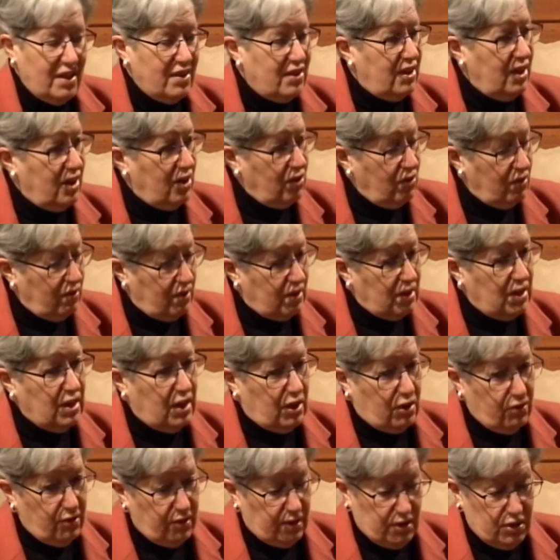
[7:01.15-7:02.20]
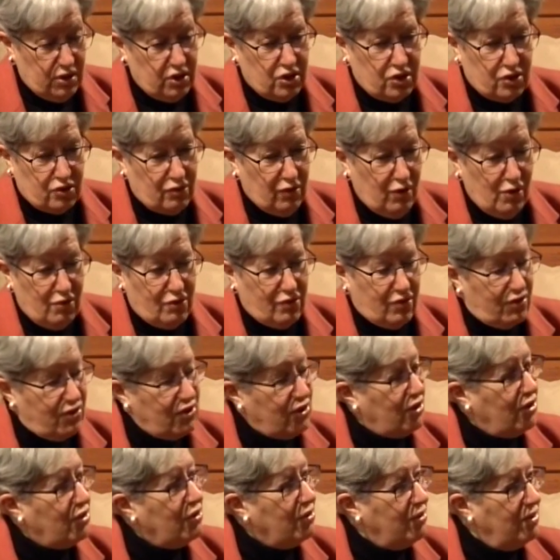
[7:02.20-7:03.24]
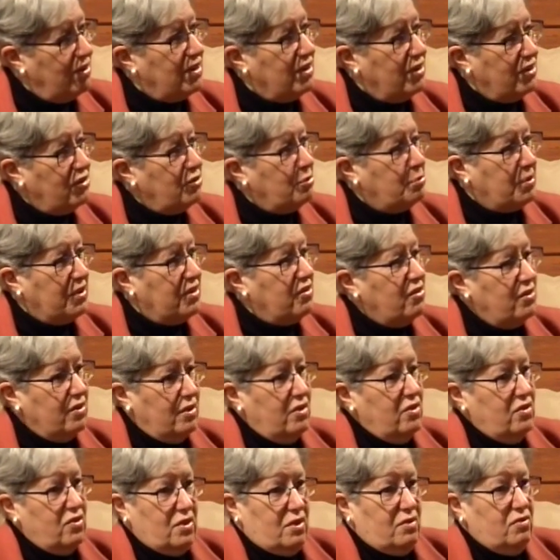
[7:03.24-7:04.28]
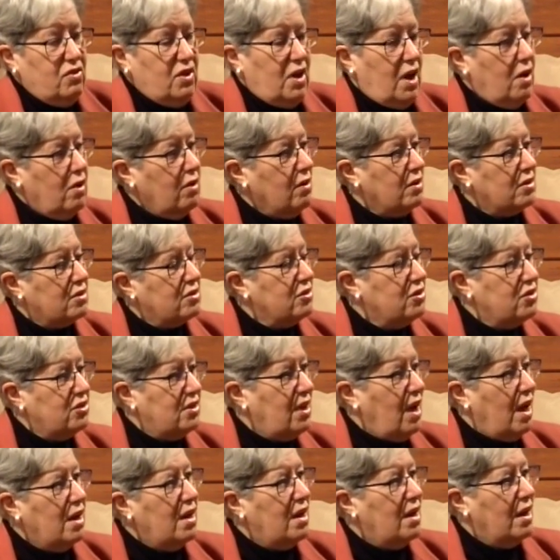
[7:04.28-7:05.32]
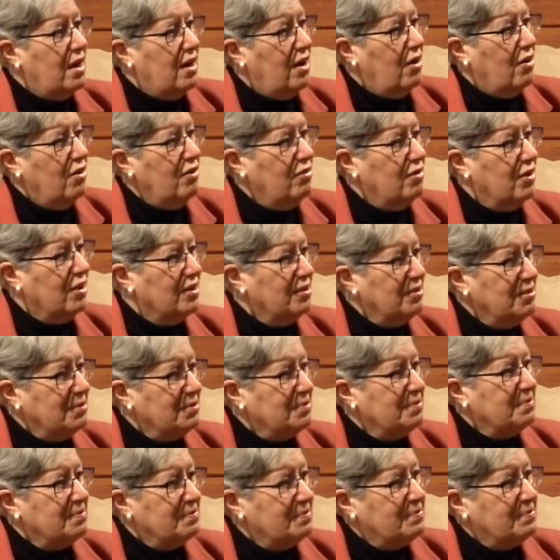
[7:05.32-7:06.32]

There, there is truth to this business of characters taking Interesting. over. Interesting.